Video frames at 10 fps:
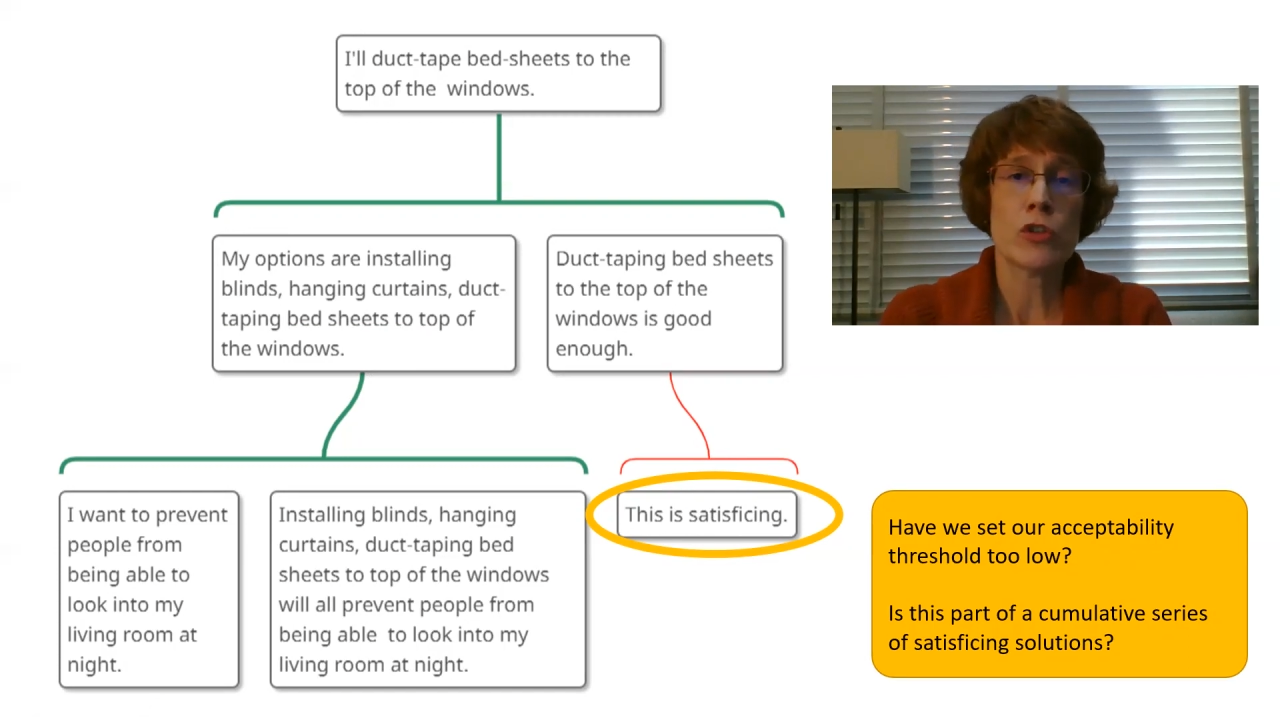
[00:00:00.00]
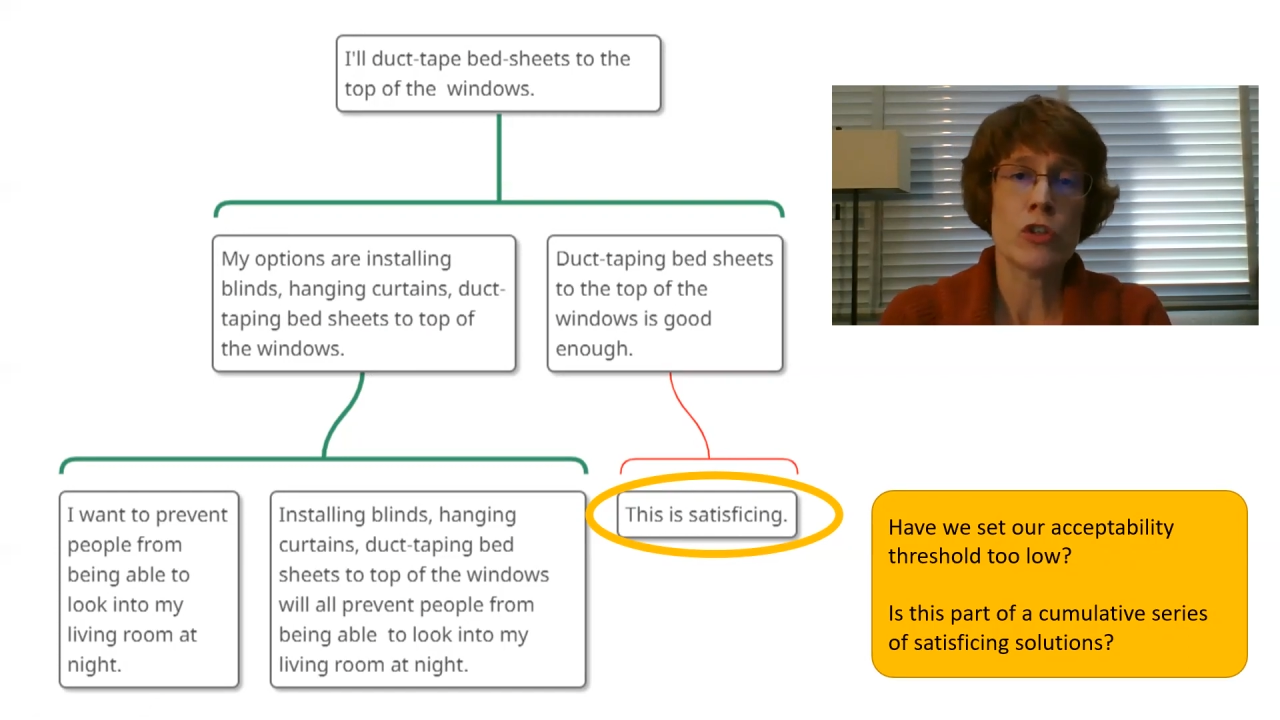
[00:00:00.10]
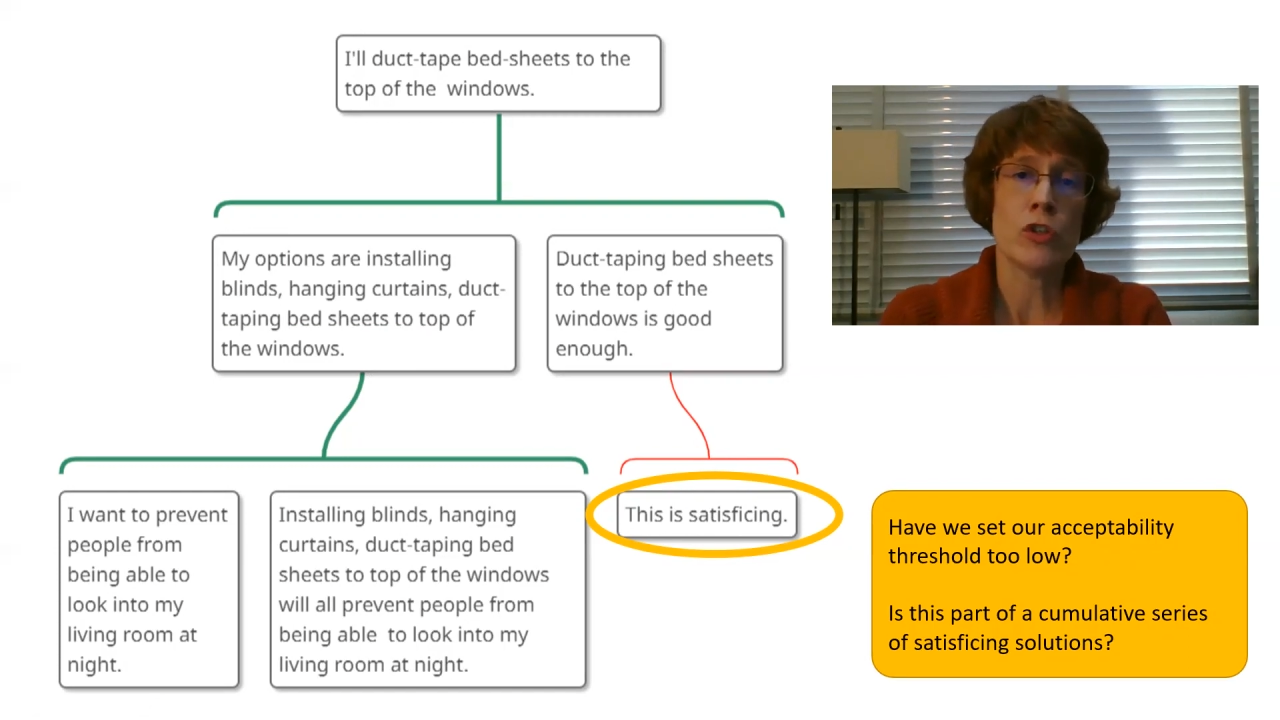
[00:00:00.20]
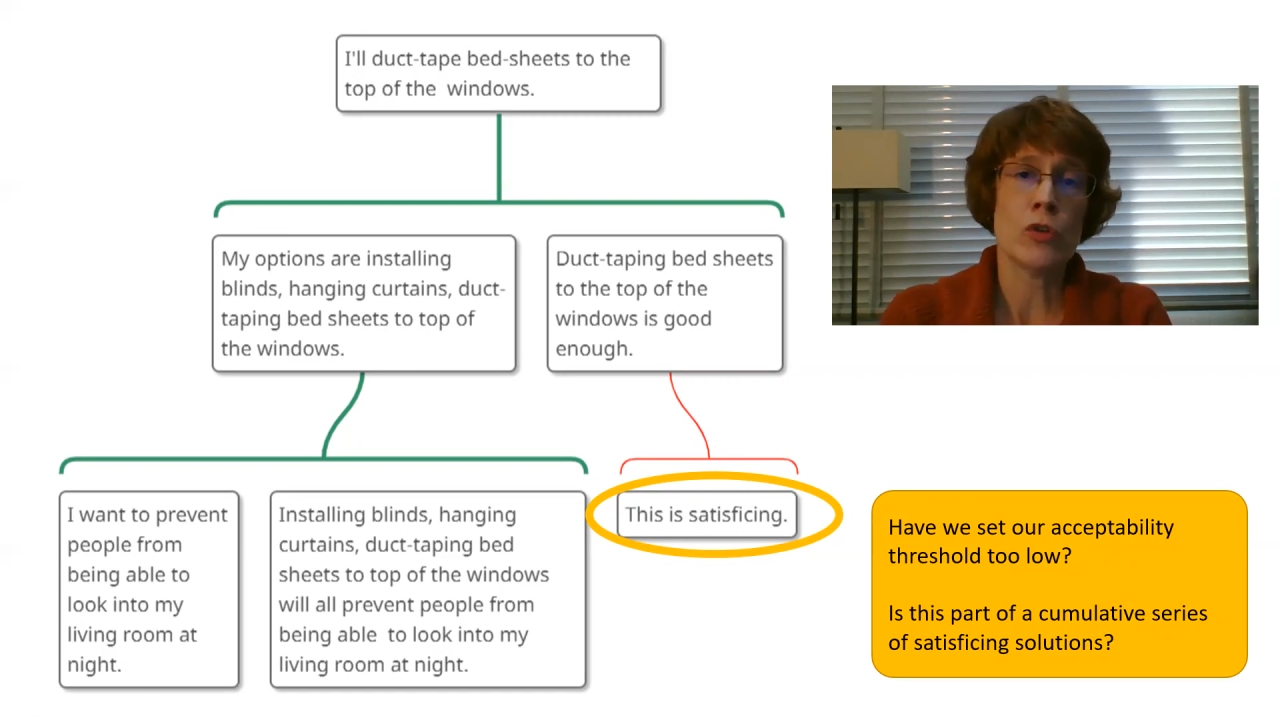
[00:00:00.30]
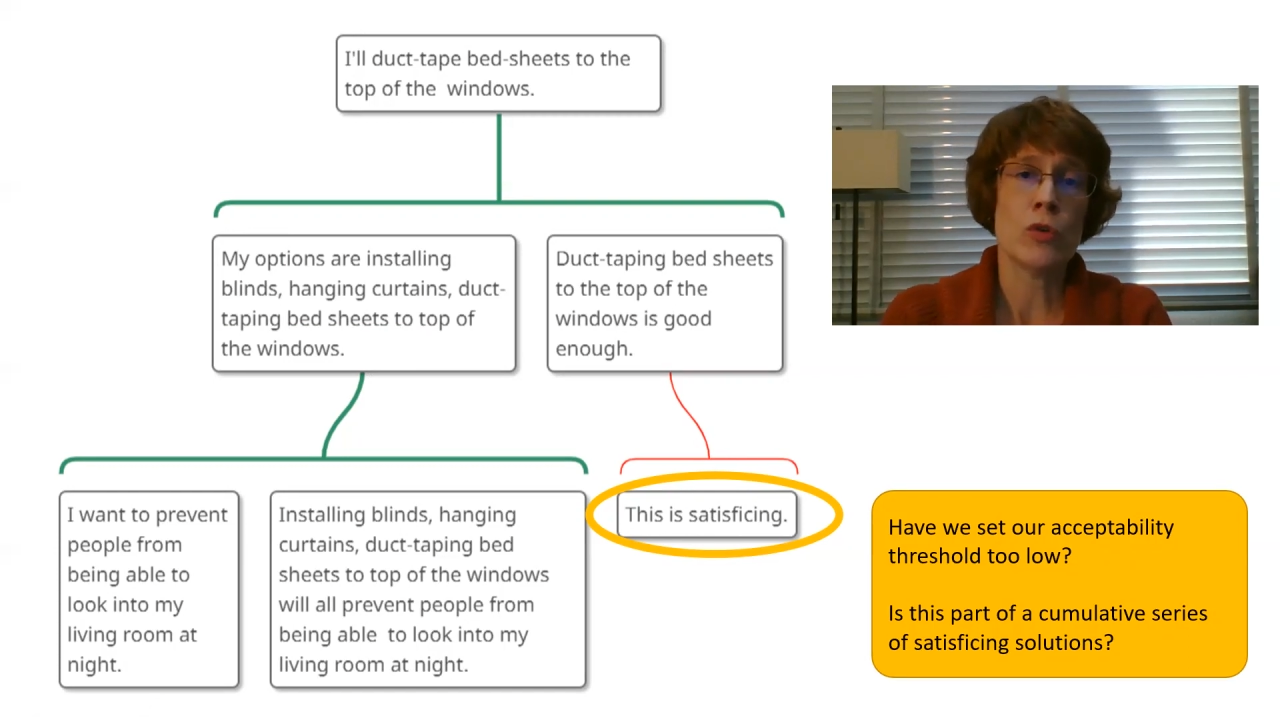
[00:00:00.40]

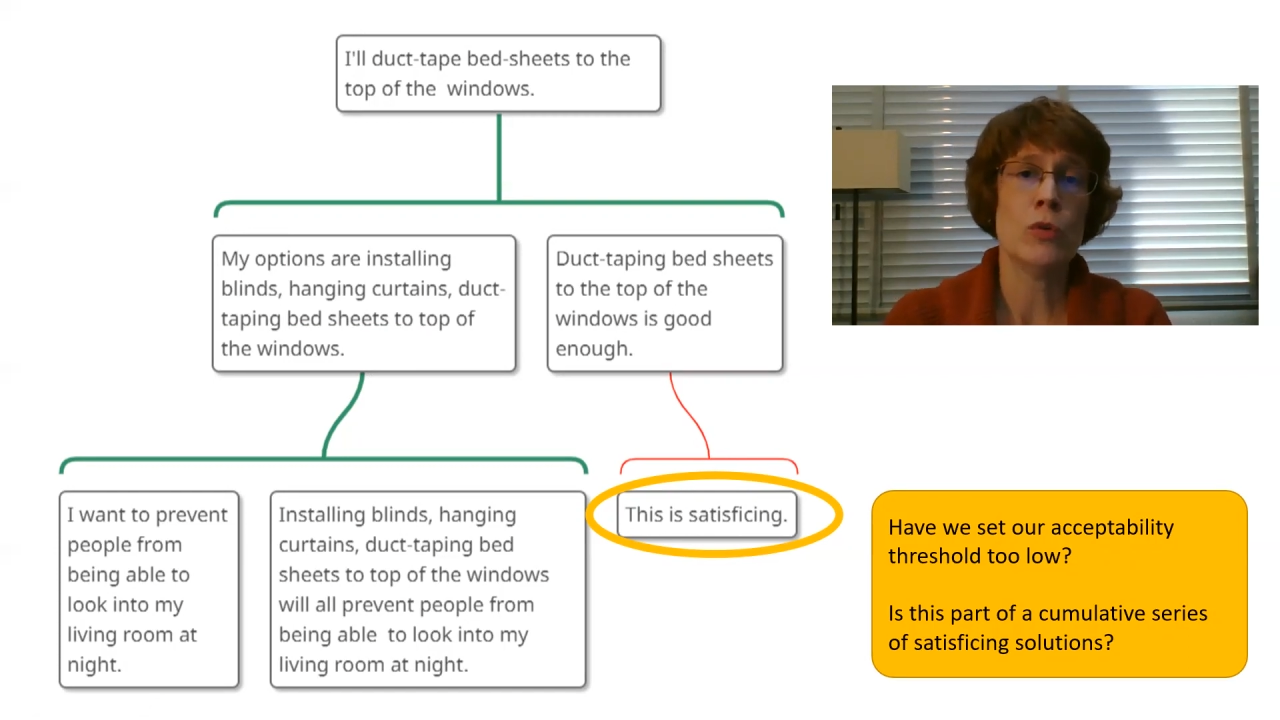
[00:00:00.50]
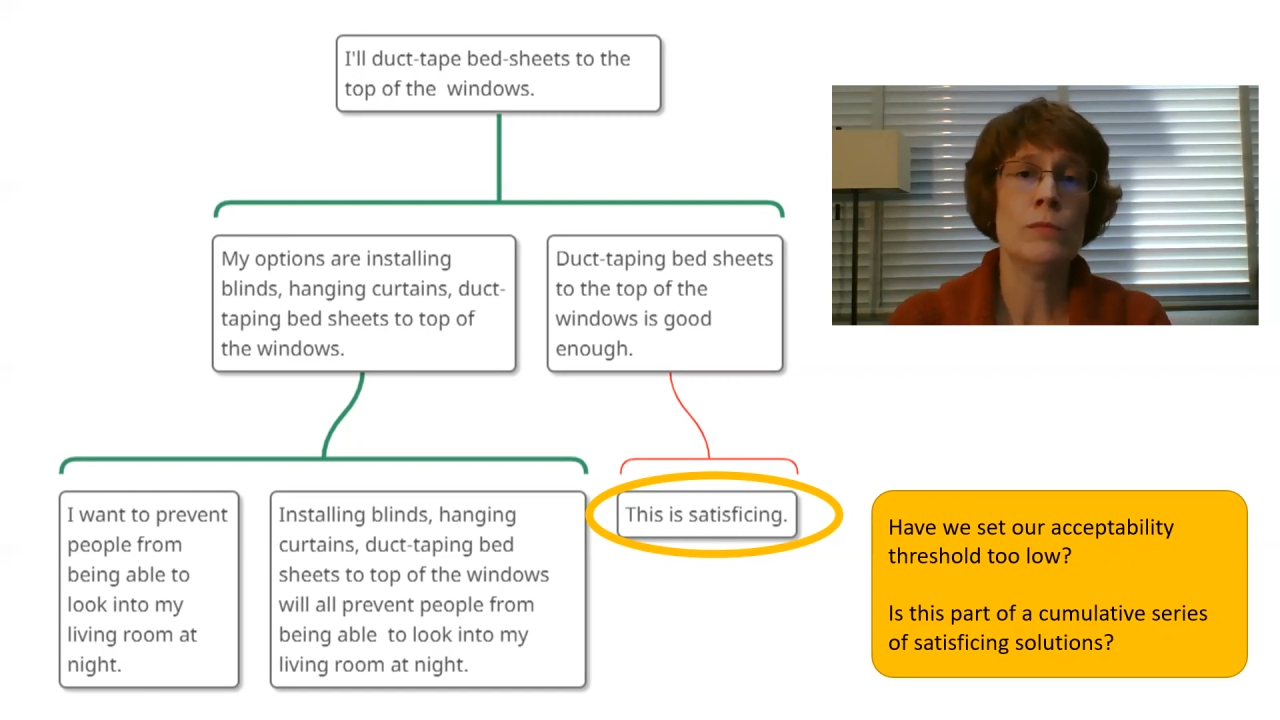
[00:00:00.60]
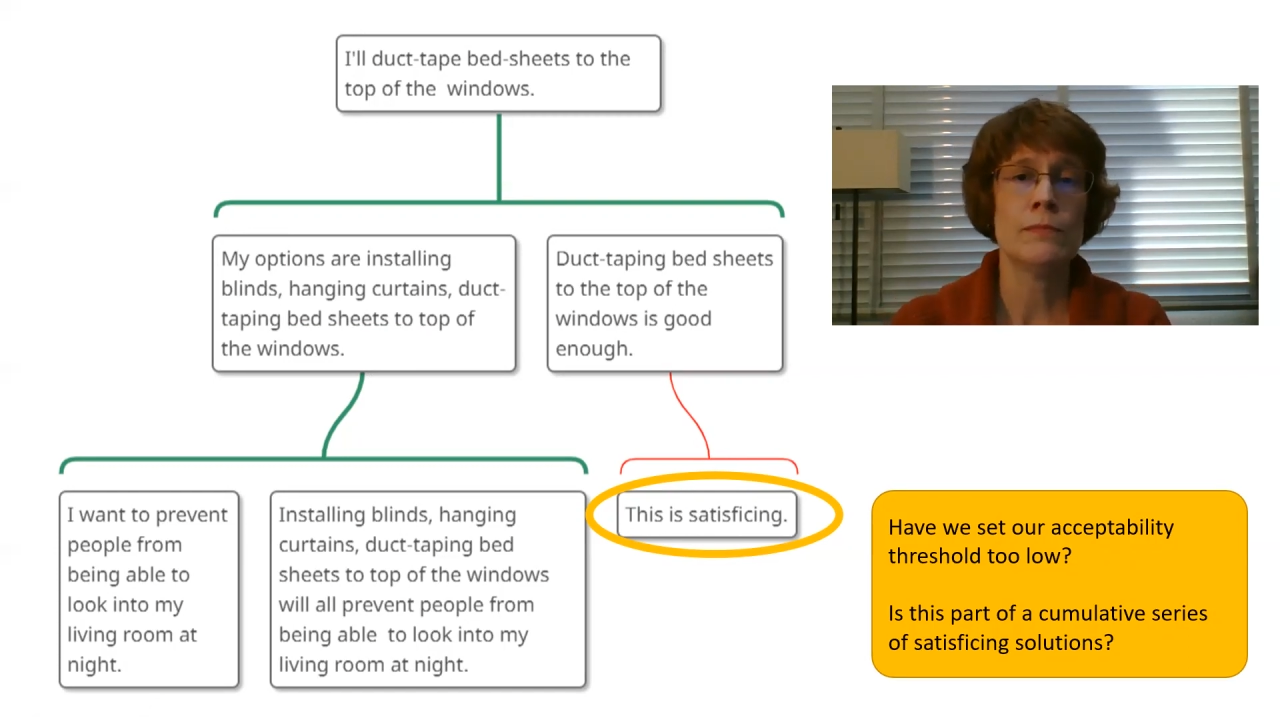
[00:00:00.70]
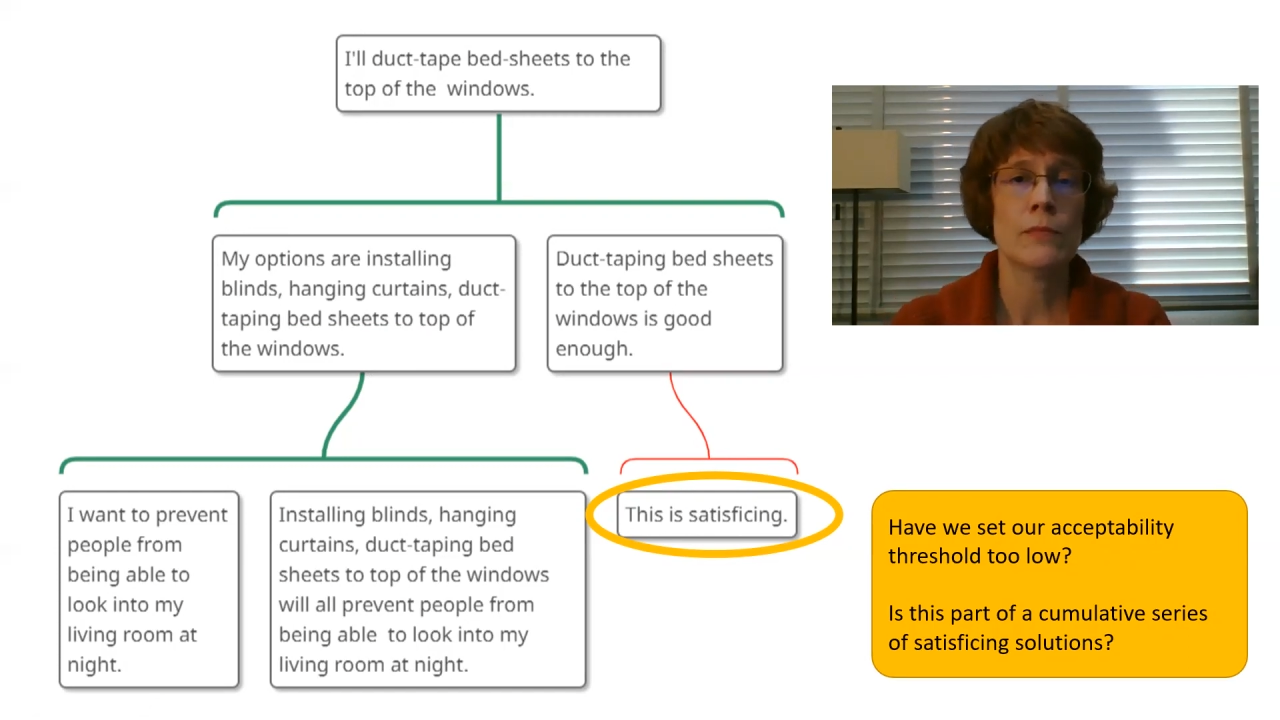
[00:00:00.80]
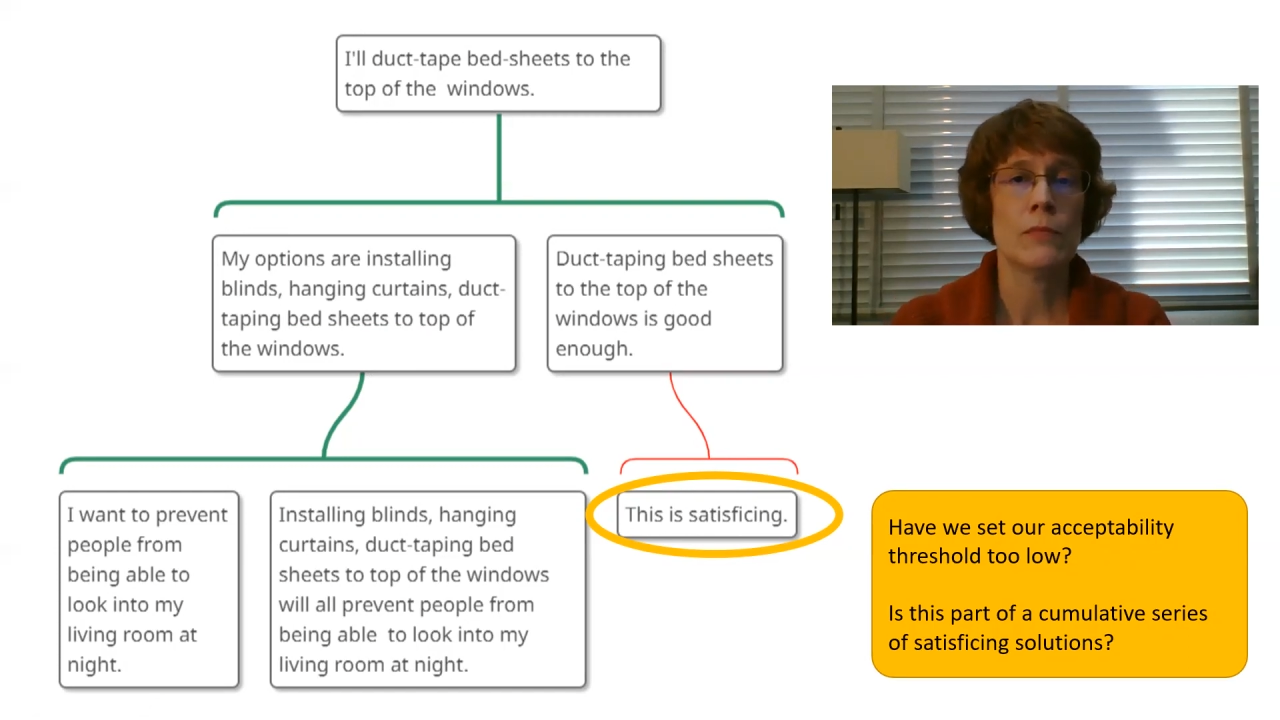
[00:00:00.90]
to do